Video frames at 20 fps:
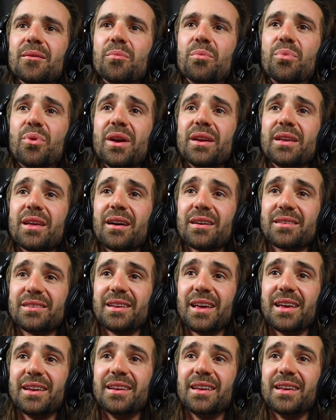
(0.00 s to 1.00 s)
Brett
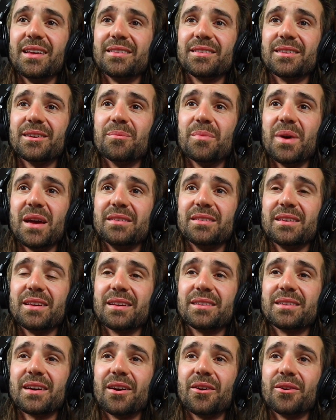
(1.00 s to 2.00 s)
Garcia is an amazing
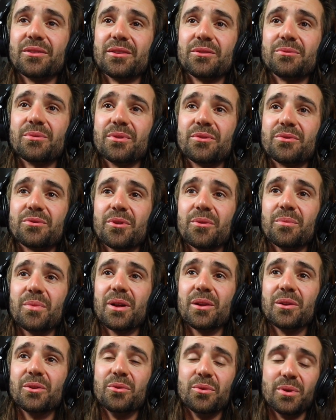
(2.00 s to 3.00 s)
guitarist. This one's from
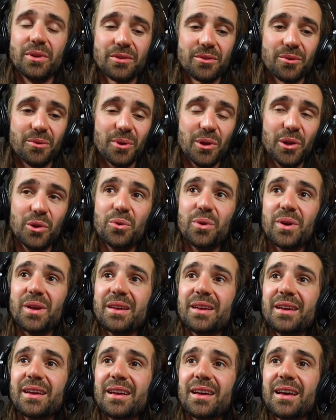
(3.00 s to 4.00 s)
Louis.